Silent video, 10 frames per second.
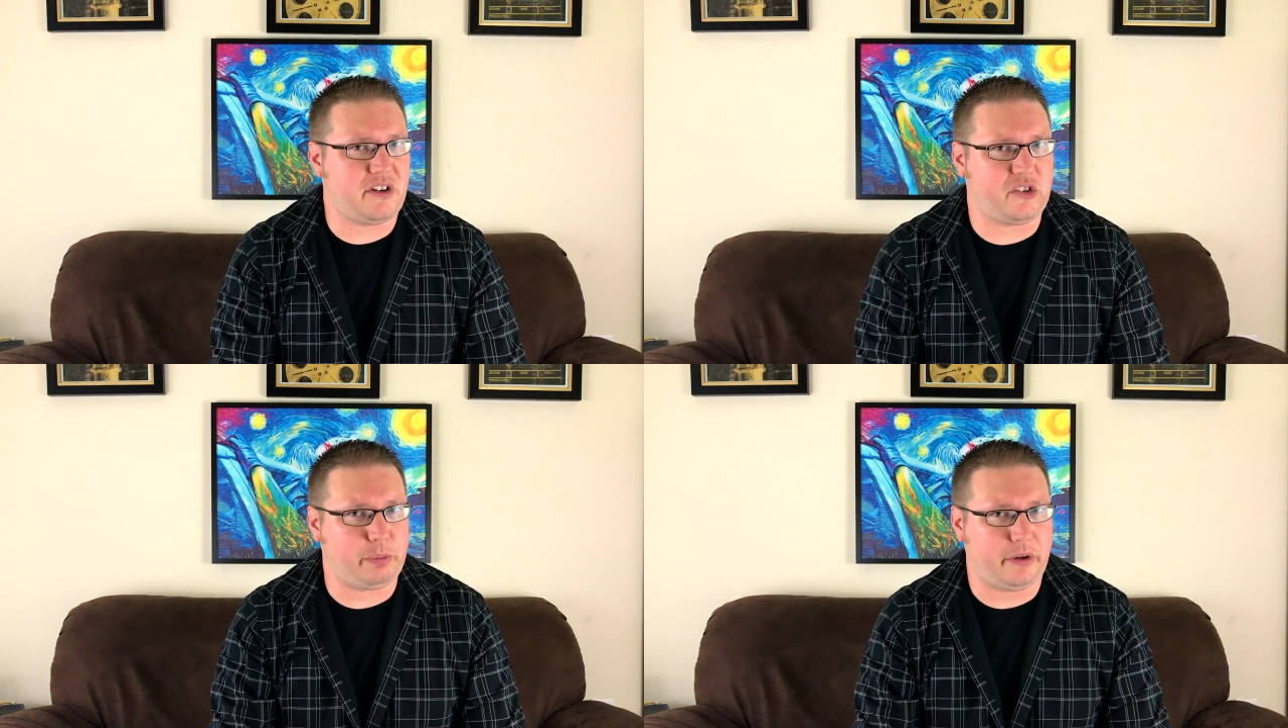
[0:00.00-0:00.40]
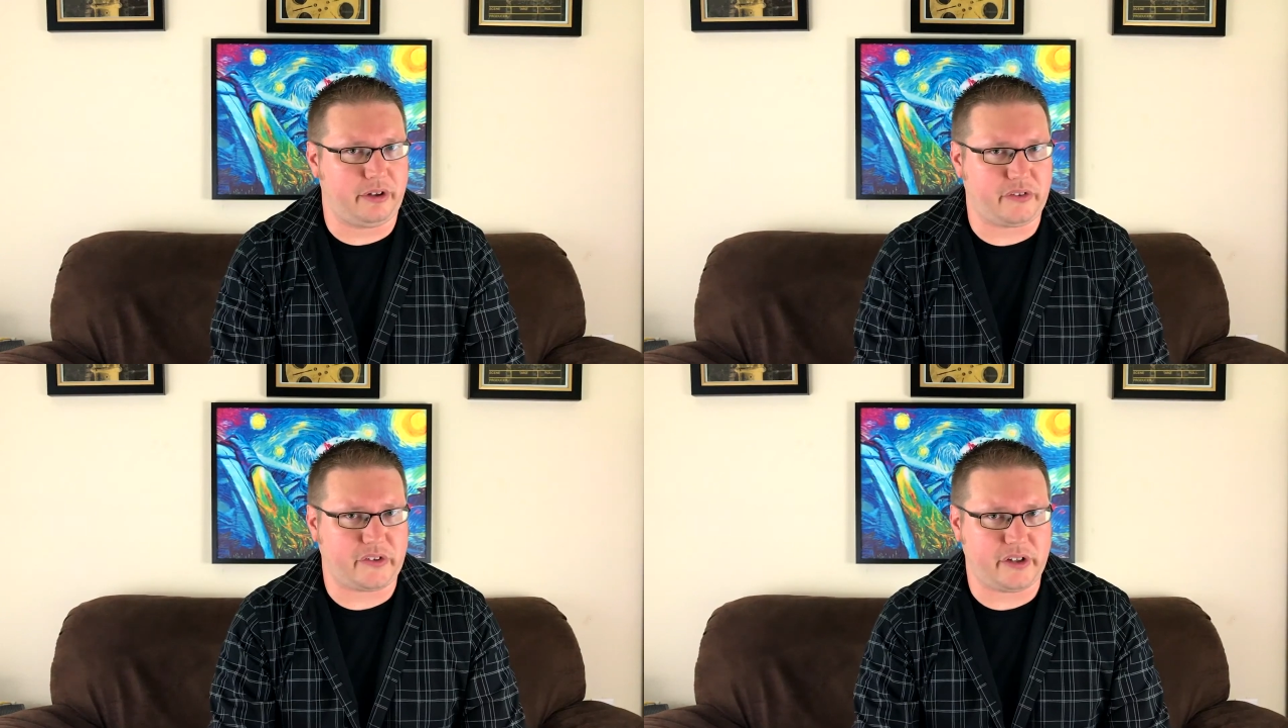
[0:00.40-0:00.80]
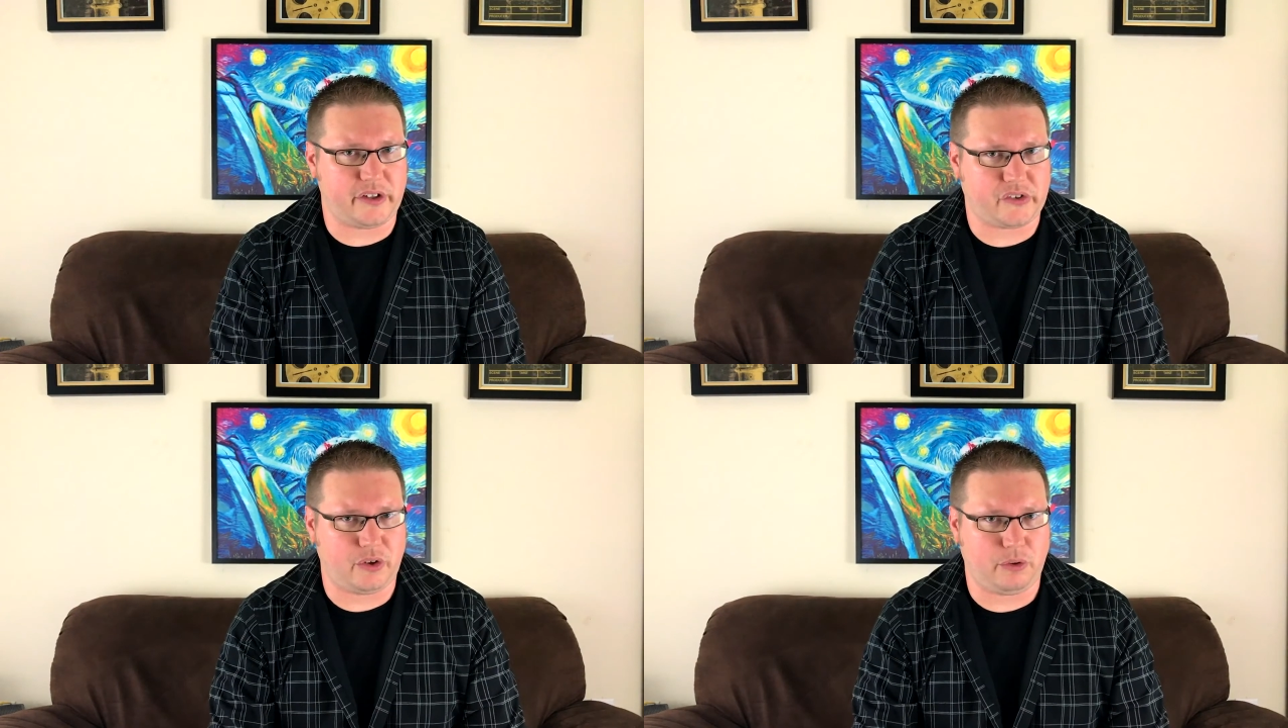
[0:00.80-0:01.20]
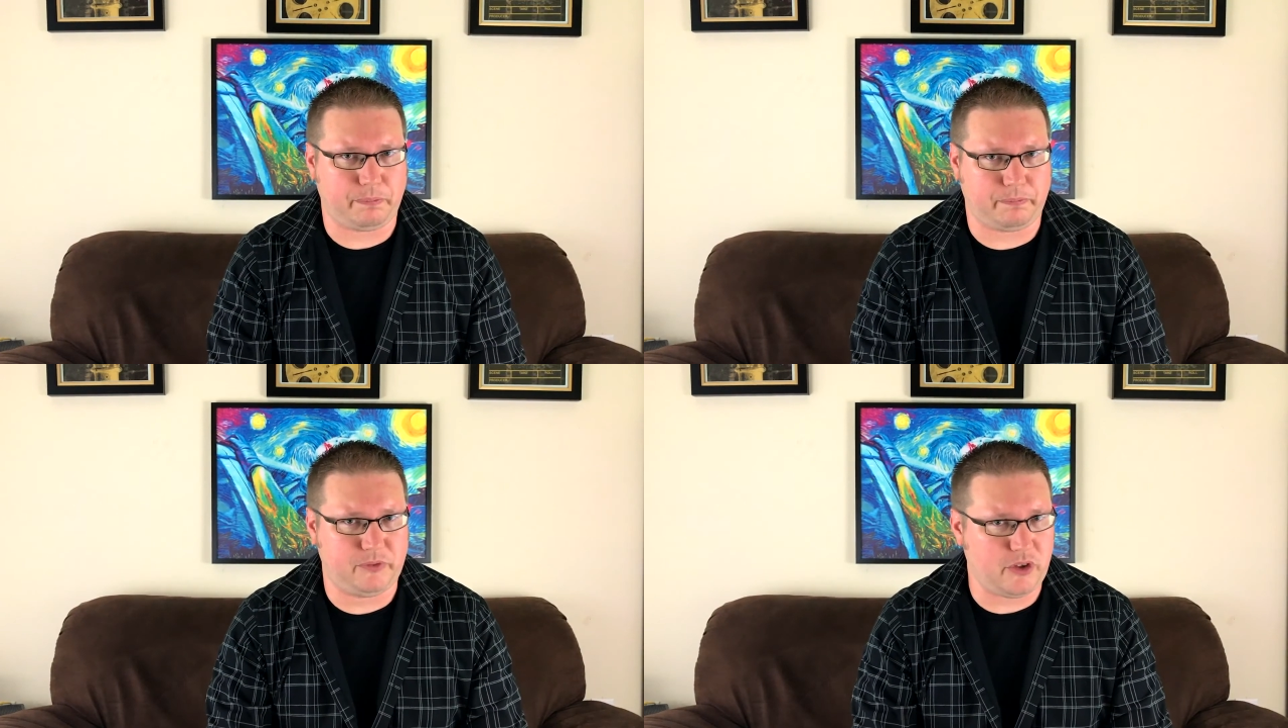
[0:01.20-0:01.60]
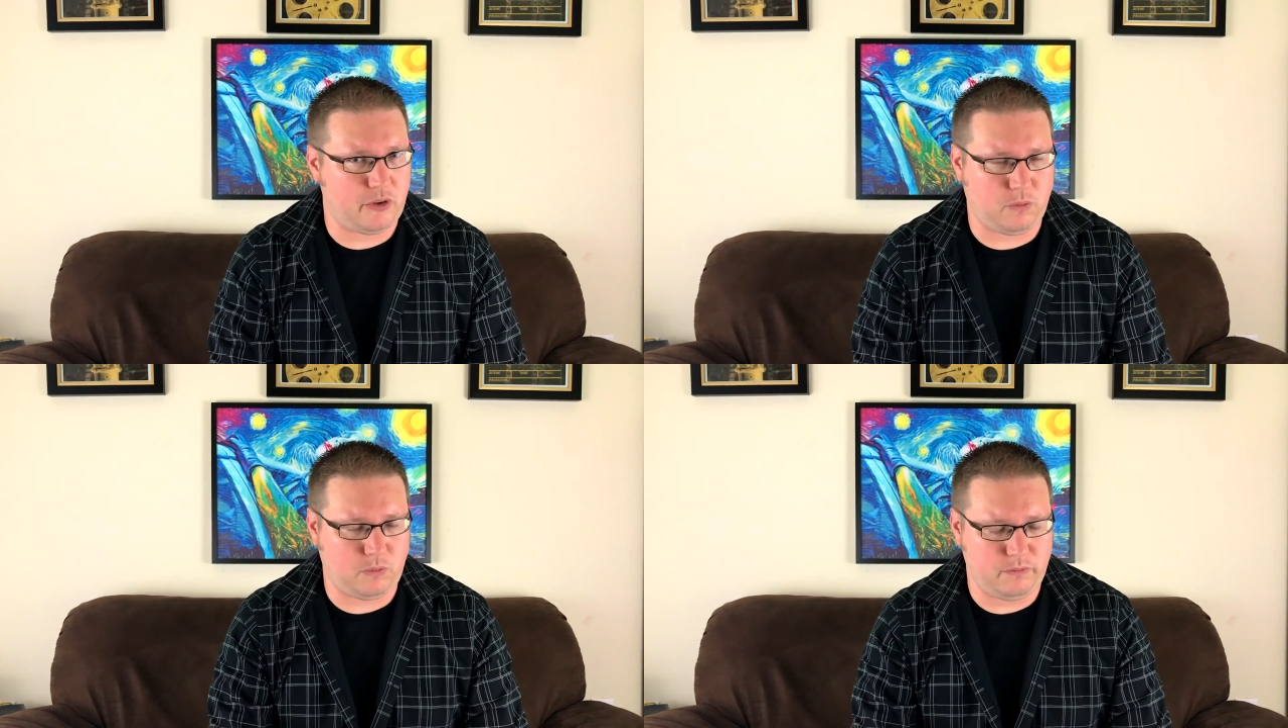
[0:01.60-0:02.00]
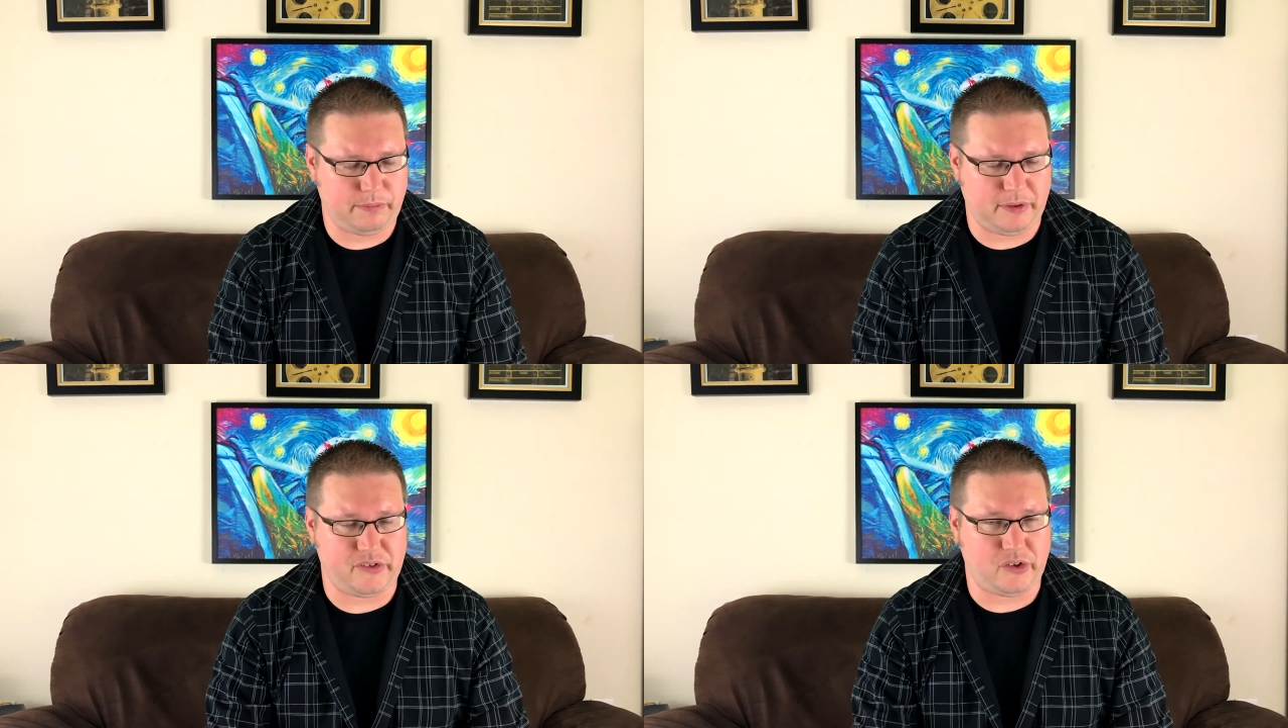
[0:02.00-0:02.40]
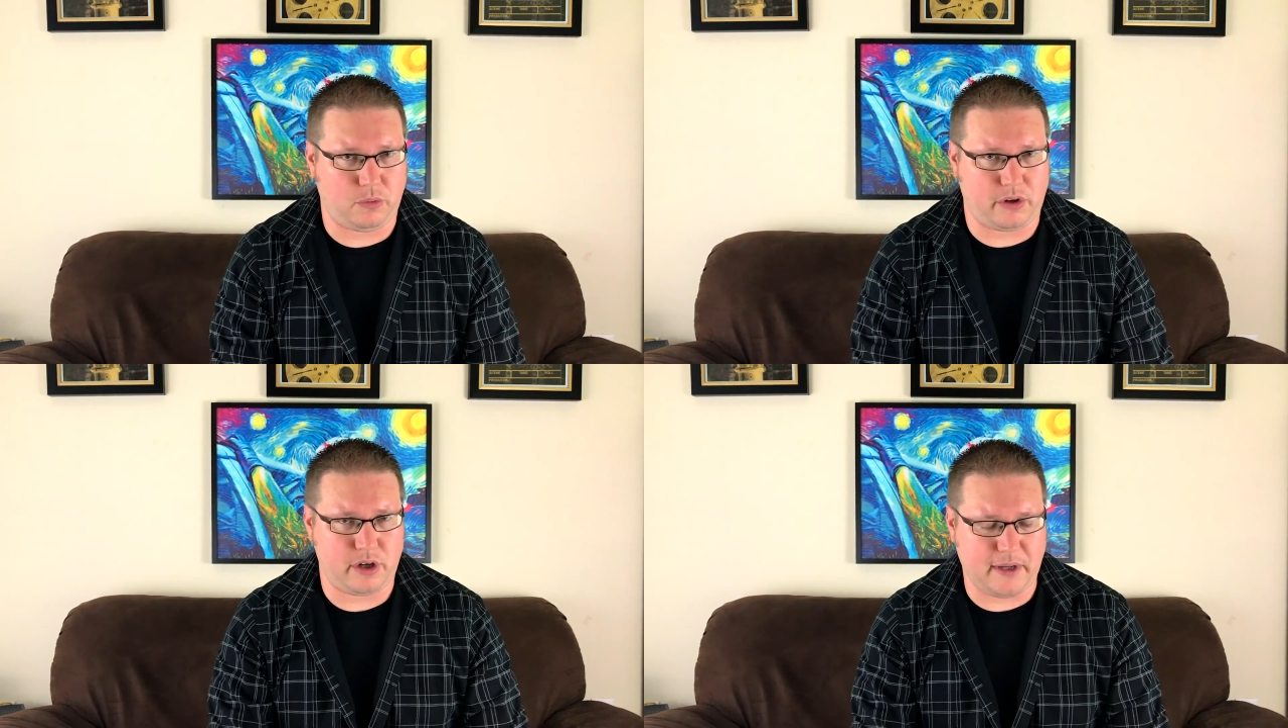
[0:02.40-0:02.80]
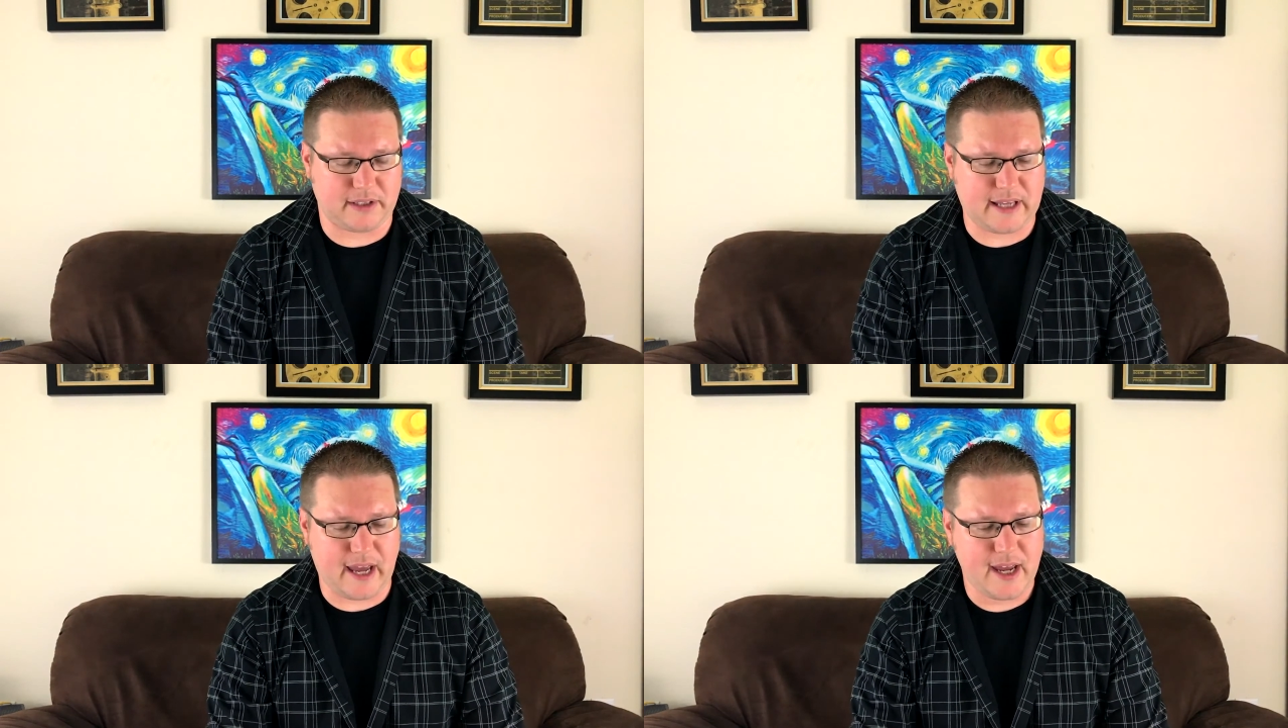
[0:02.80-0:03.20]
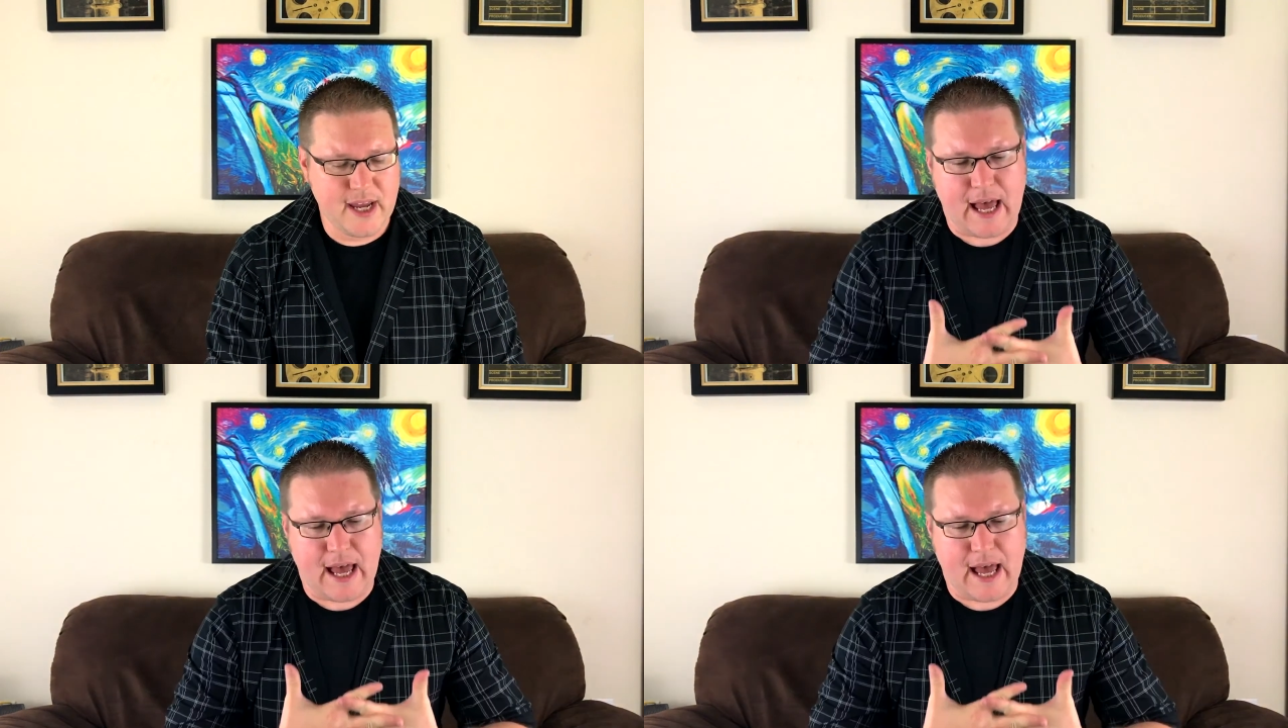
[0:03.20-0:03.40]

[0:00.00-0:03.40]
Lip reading: spoilers in this, so please don't worry about that.